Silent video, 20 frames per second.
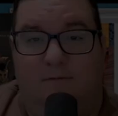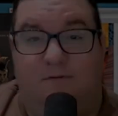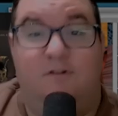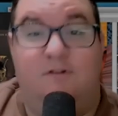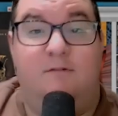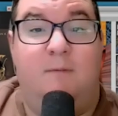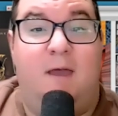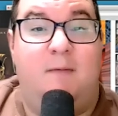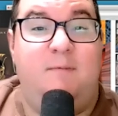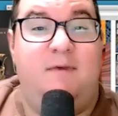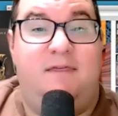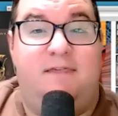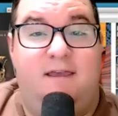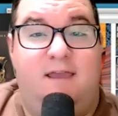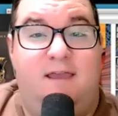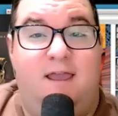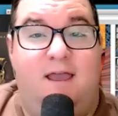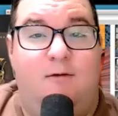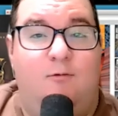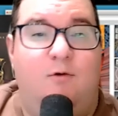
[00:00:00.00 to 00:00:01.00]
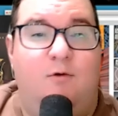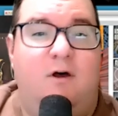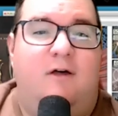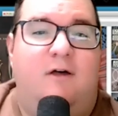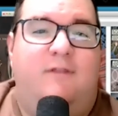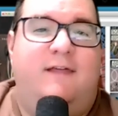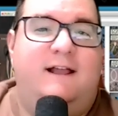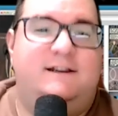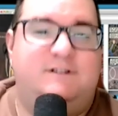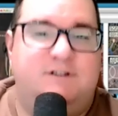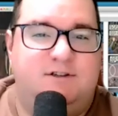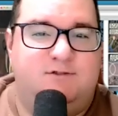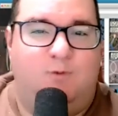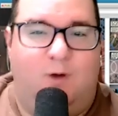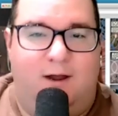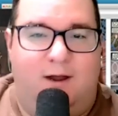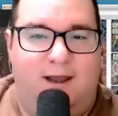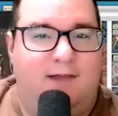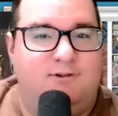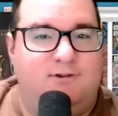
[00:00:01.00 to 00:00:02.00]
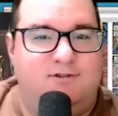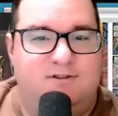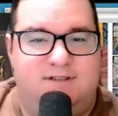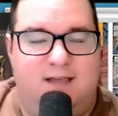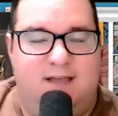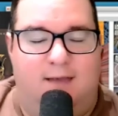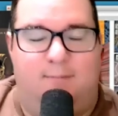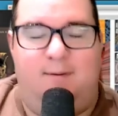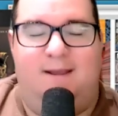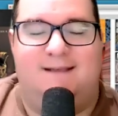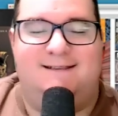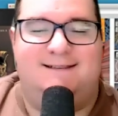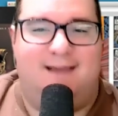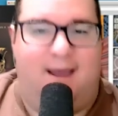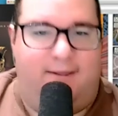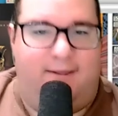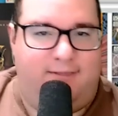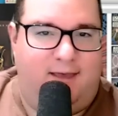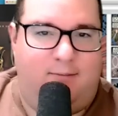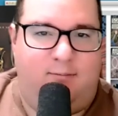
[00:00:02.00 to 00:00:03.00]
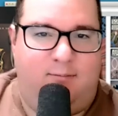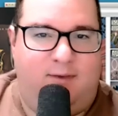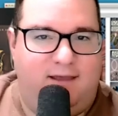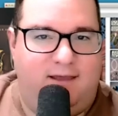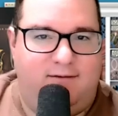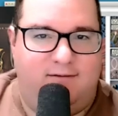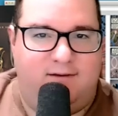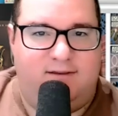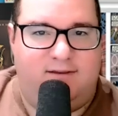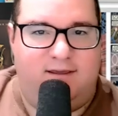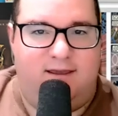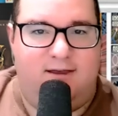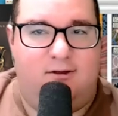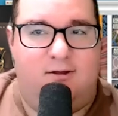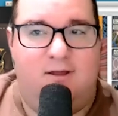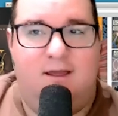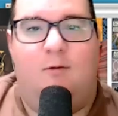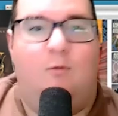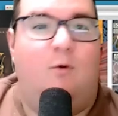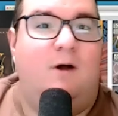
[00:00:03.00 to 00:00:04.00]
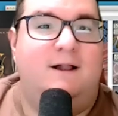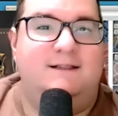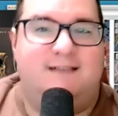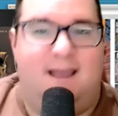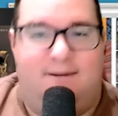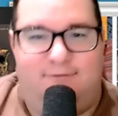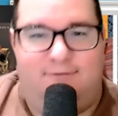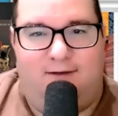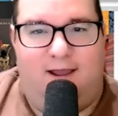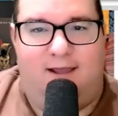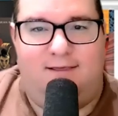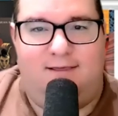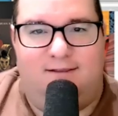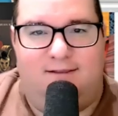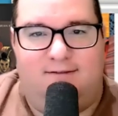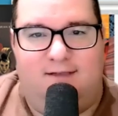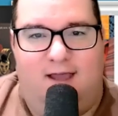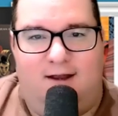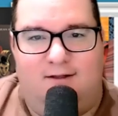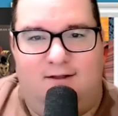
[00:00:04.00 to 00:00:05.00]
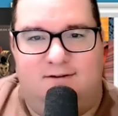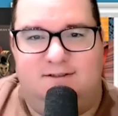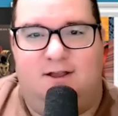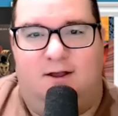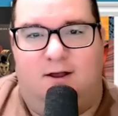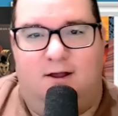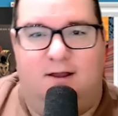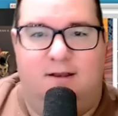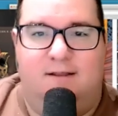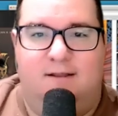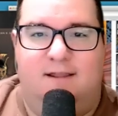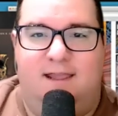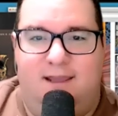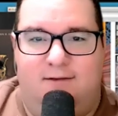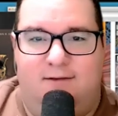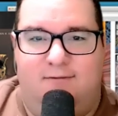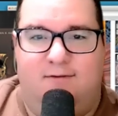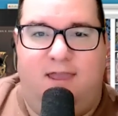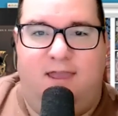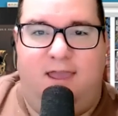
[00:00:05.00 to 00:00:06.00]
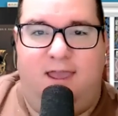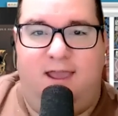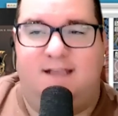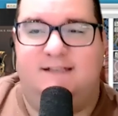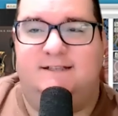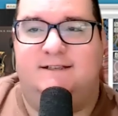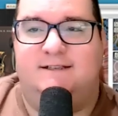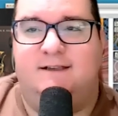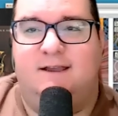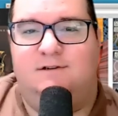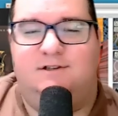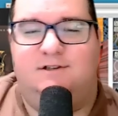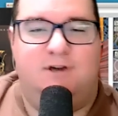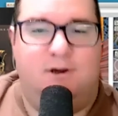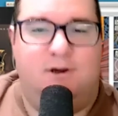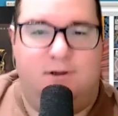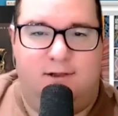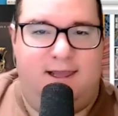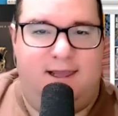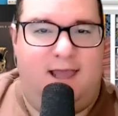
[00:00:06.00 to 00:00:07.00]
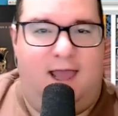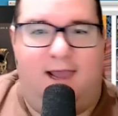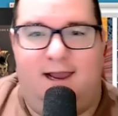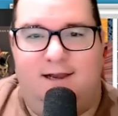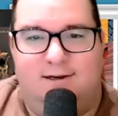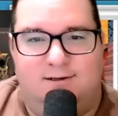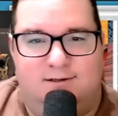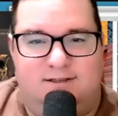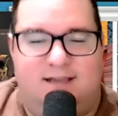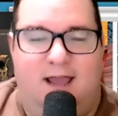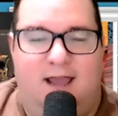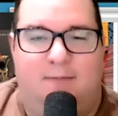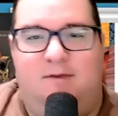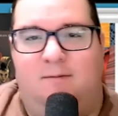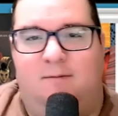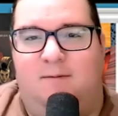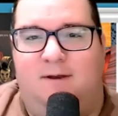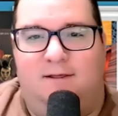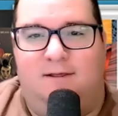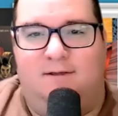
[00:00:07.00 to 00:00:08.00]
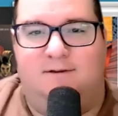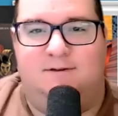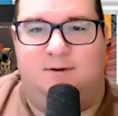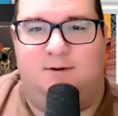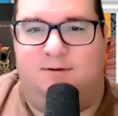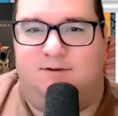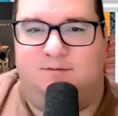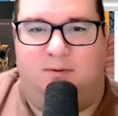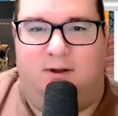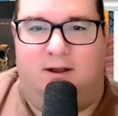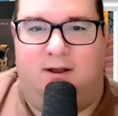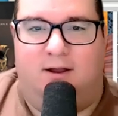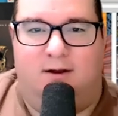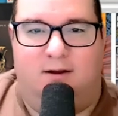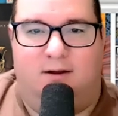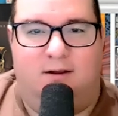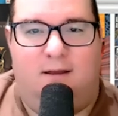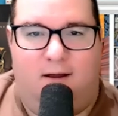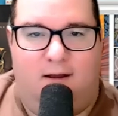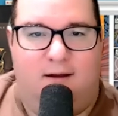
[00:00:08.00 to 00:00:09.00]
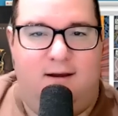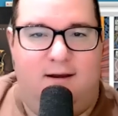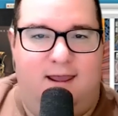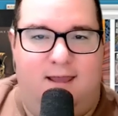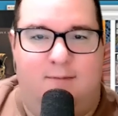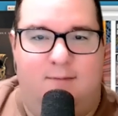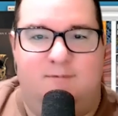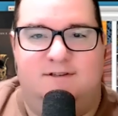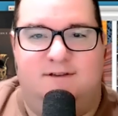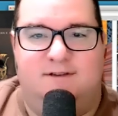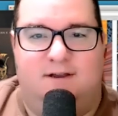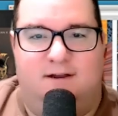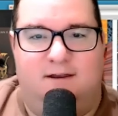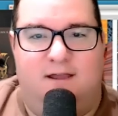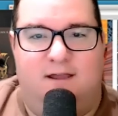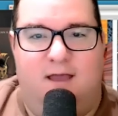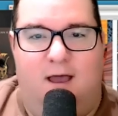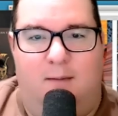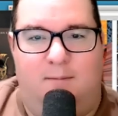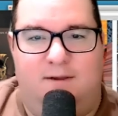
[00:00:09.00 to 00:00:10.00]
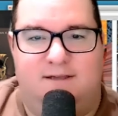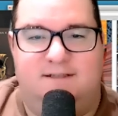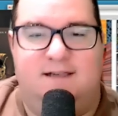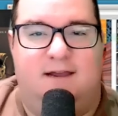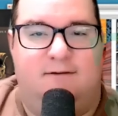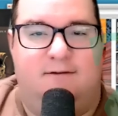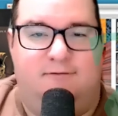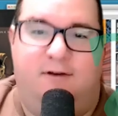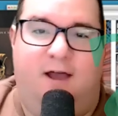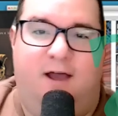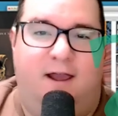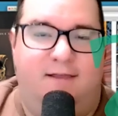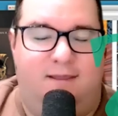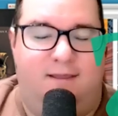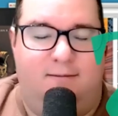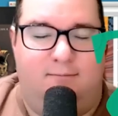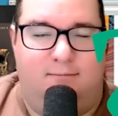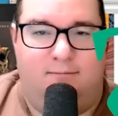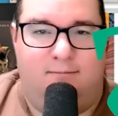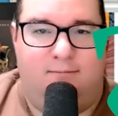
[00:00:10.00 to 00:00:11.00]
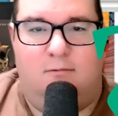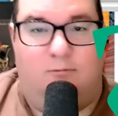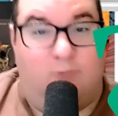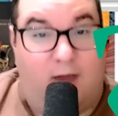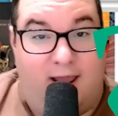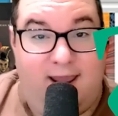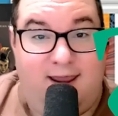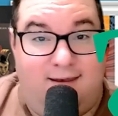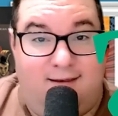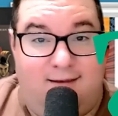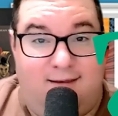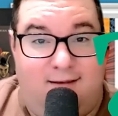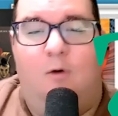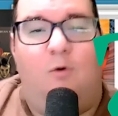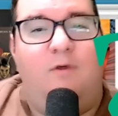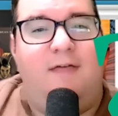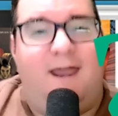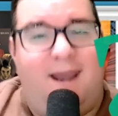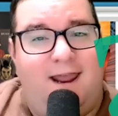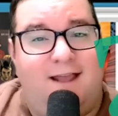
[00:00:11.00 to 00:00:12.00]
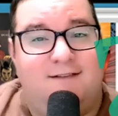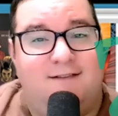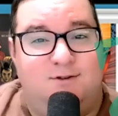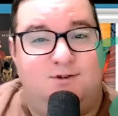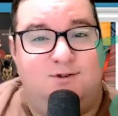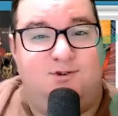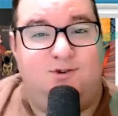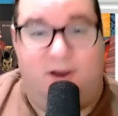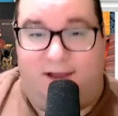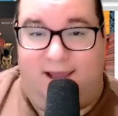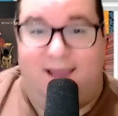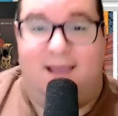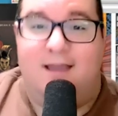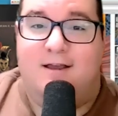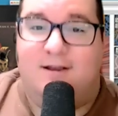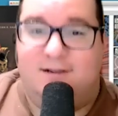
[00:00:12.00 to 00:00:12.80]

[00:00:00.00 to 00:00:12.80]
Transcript: So you might be thinking, well, that's just one extra step. It's not that big of a deal. Once I find the titles on League of Geeks, surely I can just type them into the search bar on Amazon Comics and find them, right? Well, that answer is tricky.